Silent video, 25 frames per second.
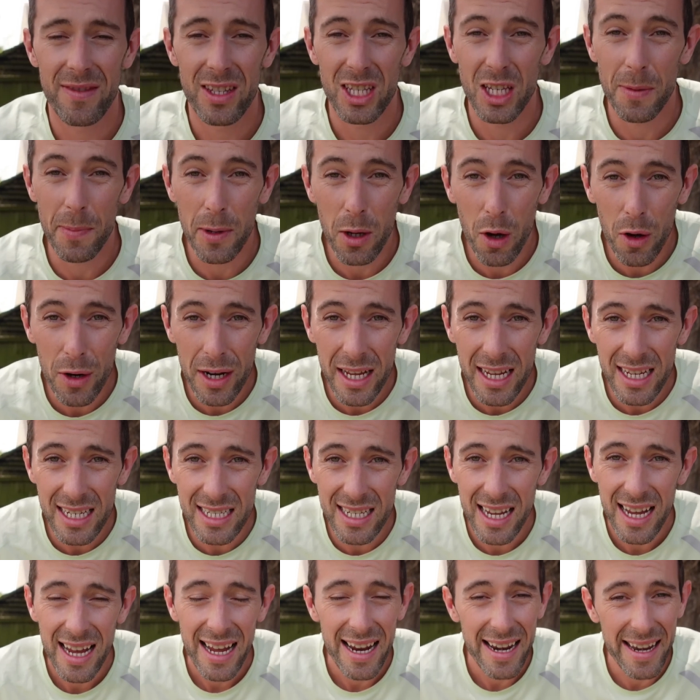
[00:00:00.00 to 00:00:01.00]
To be
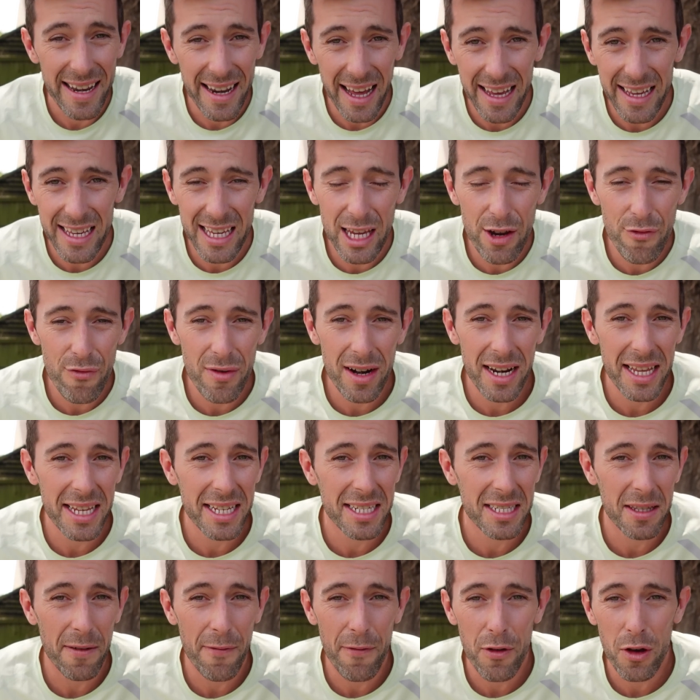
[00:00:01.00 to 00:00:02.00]
honest, Nike
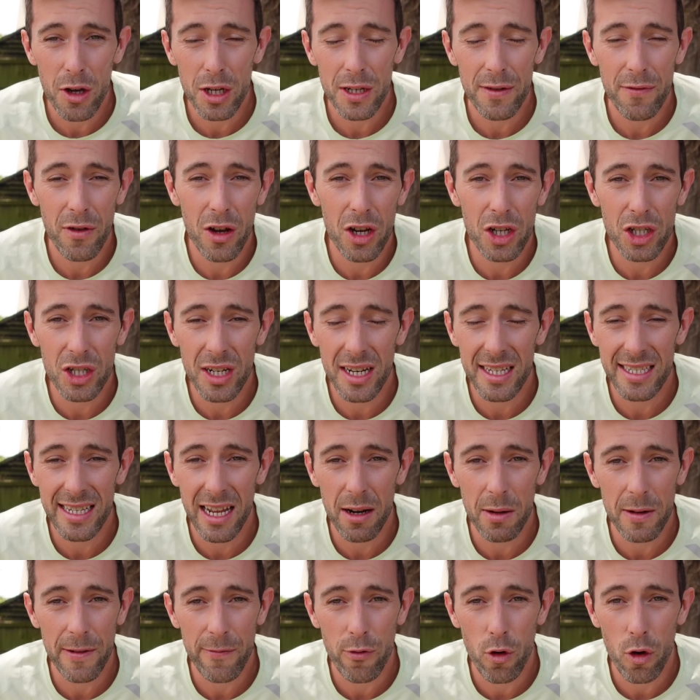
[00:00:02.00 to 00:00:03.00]
released the first version and said
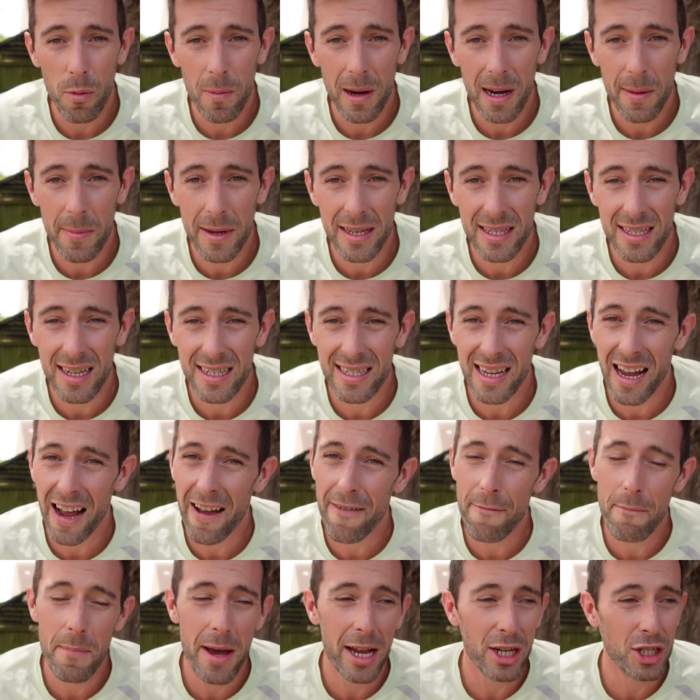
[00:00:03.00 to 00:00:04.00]
it was 4mm.
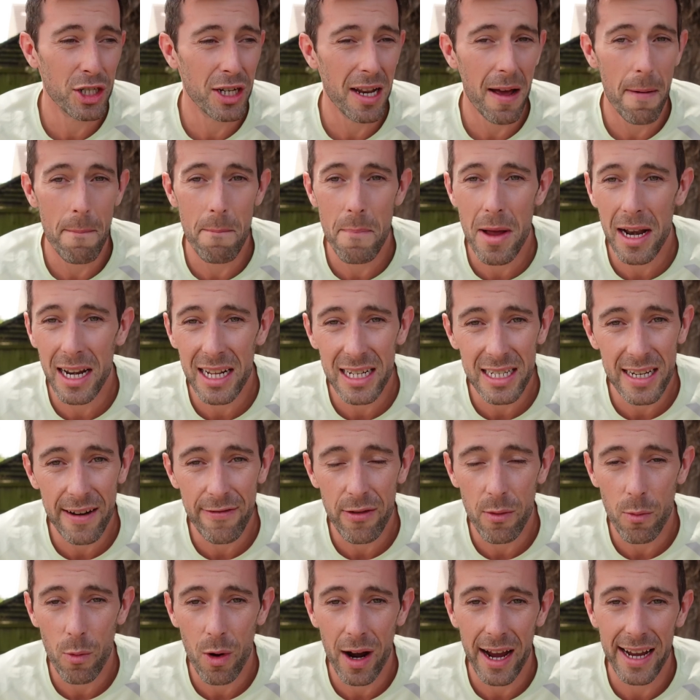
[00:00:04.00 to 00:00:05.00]
I've measured it a million
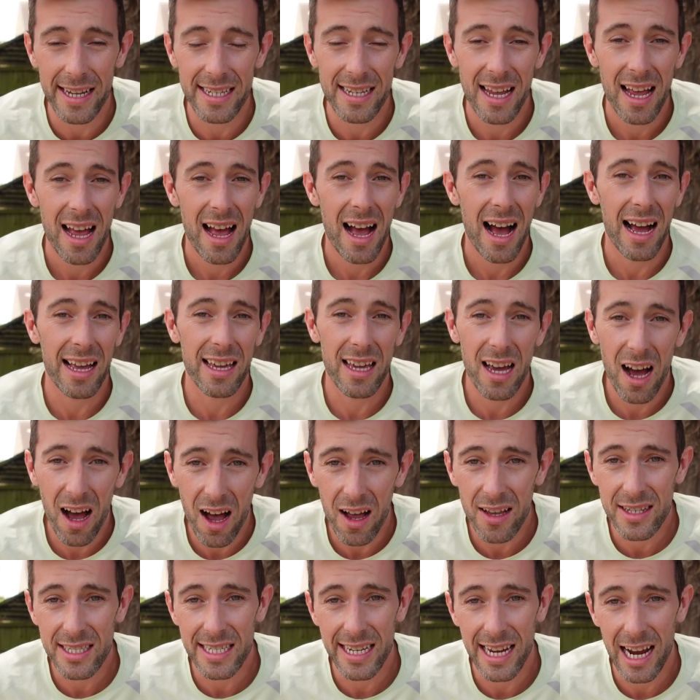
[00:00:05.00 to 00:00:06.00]
different ways and
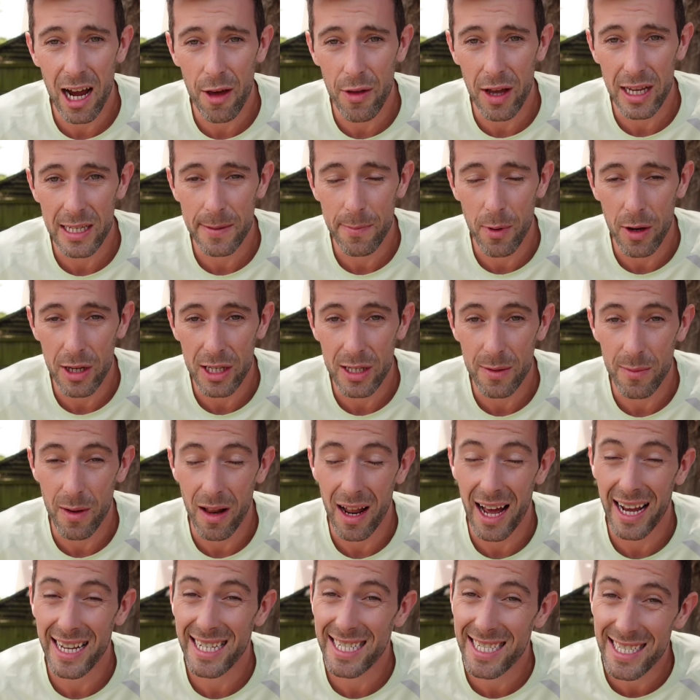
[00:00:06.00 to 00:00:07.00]
can't see how that's possible.
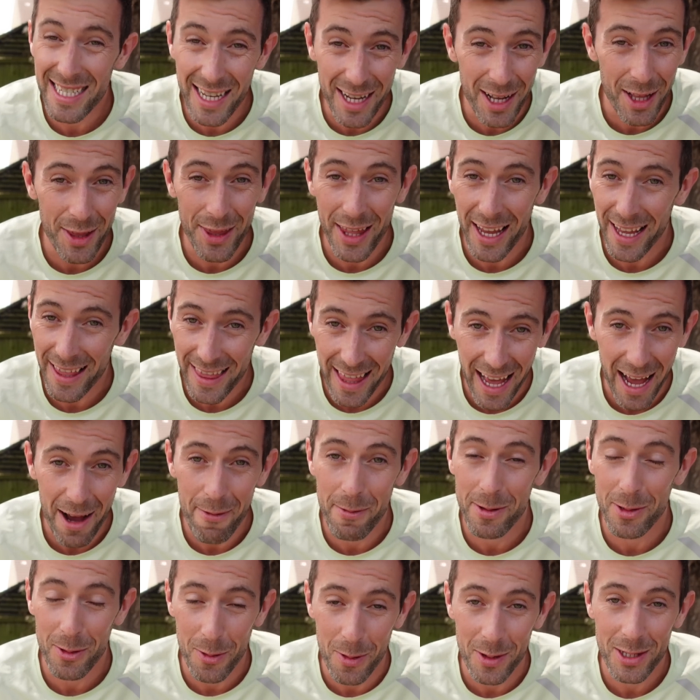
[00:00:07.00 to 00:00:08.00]
I still think that
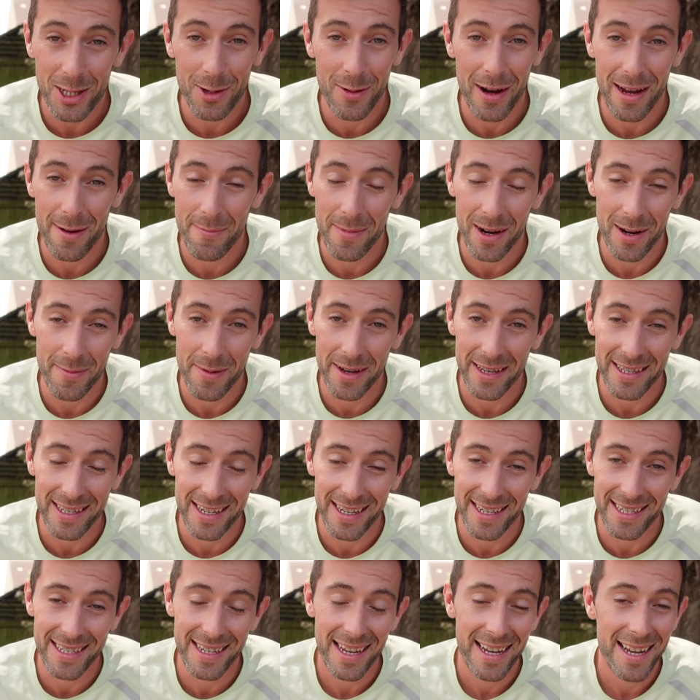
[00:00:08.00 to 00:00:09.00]
was also
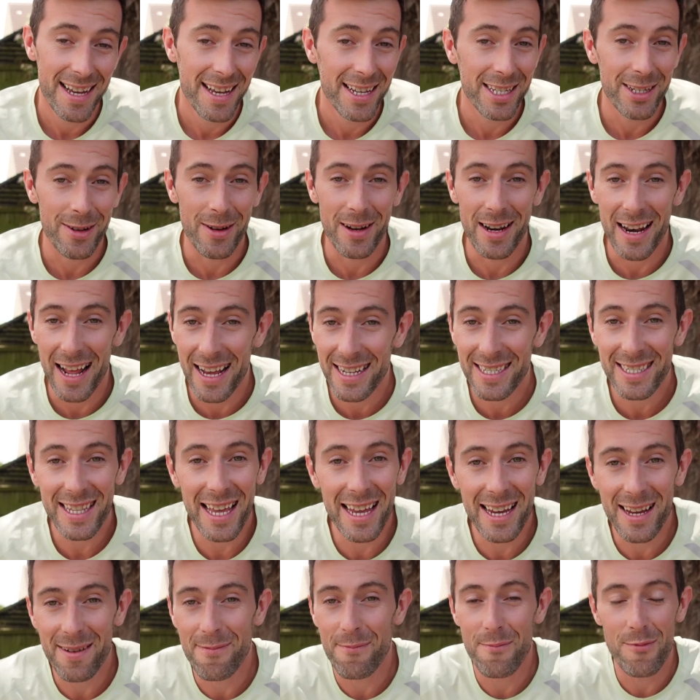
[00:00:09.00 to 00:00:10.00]
8mm. So unless they
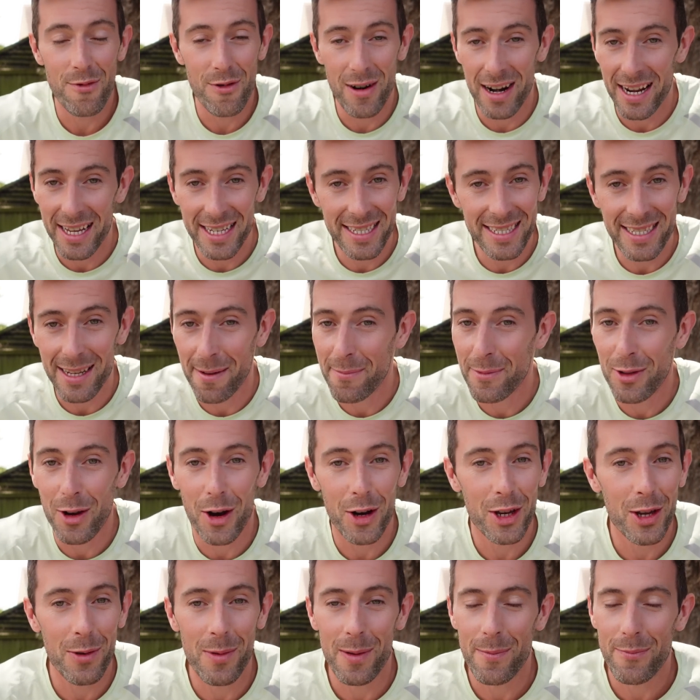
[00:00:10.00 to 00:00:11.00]
can release some
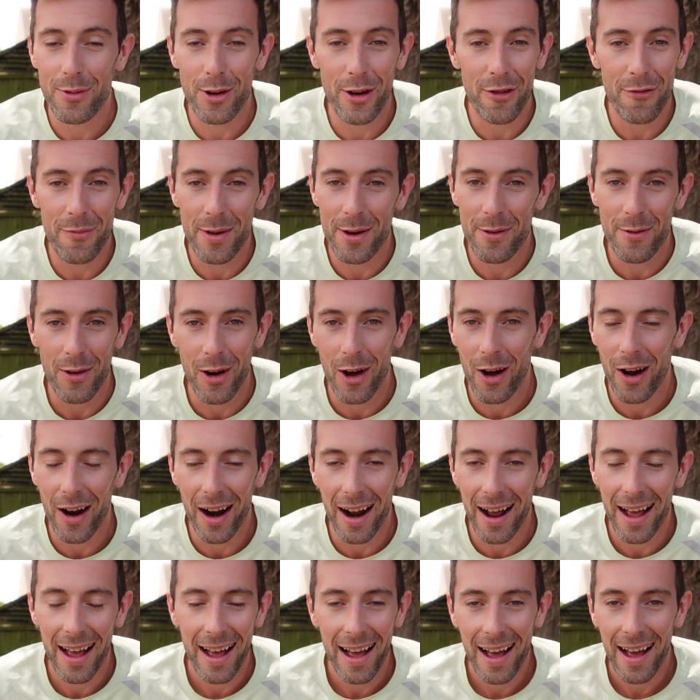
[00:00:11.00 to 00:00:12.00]
document, prove me
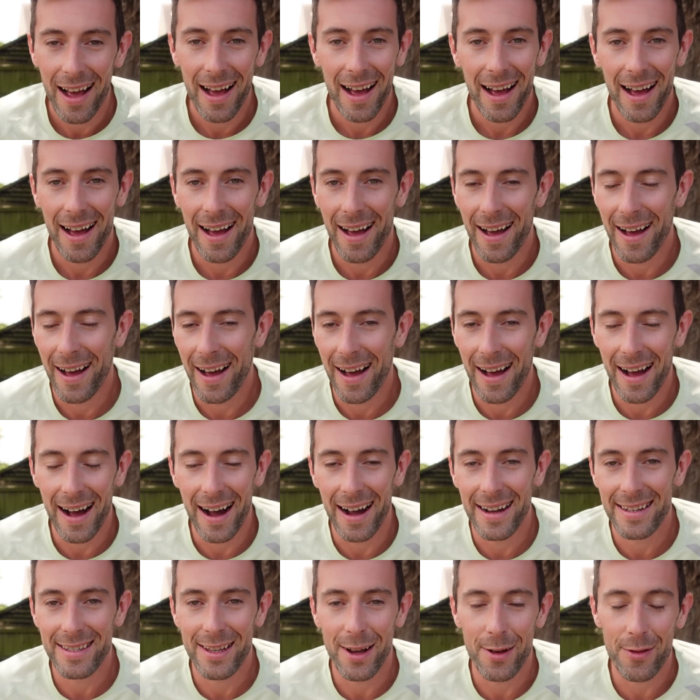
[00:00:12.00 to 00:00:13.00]
wrong,
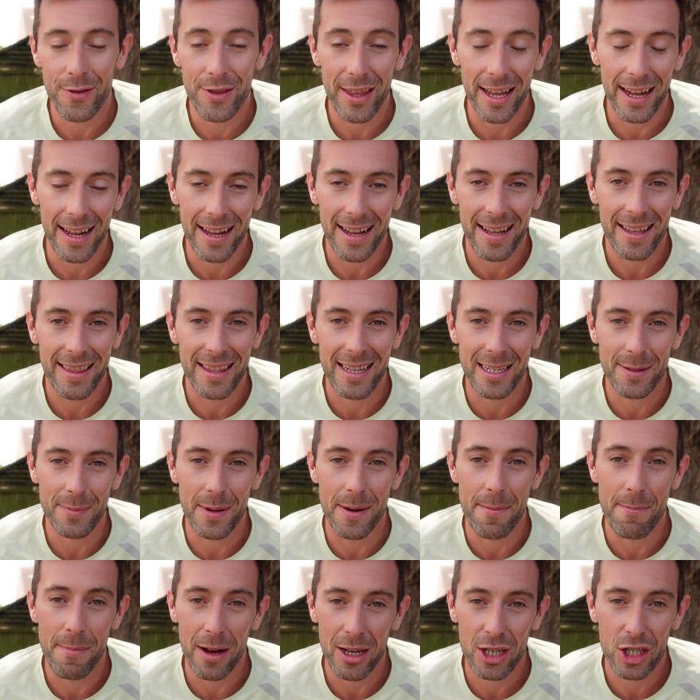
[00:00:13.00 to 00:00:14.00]
I don't think there's
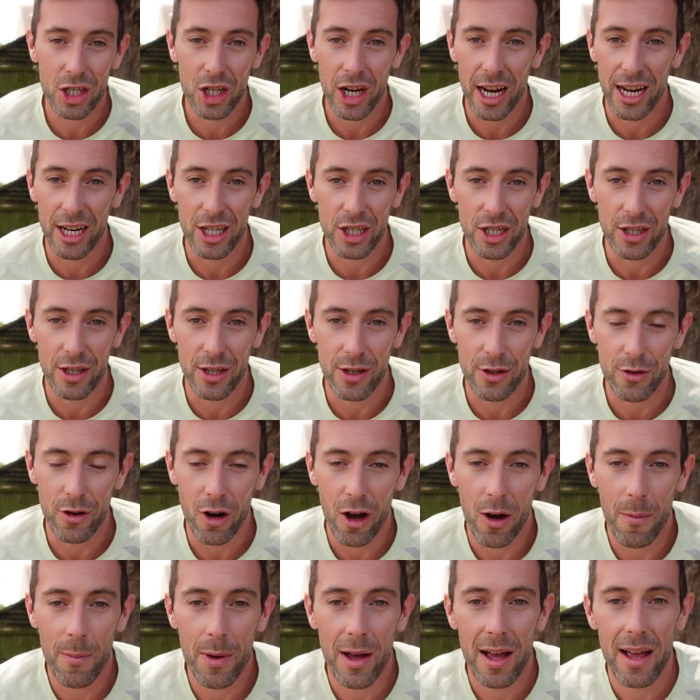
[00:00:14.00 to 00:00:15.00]
been much change in the
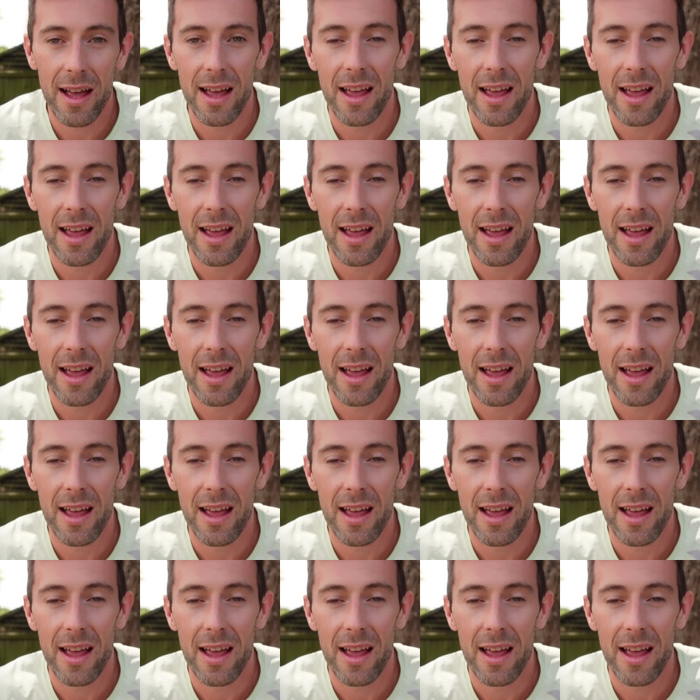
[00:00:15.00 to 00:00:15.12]
drop.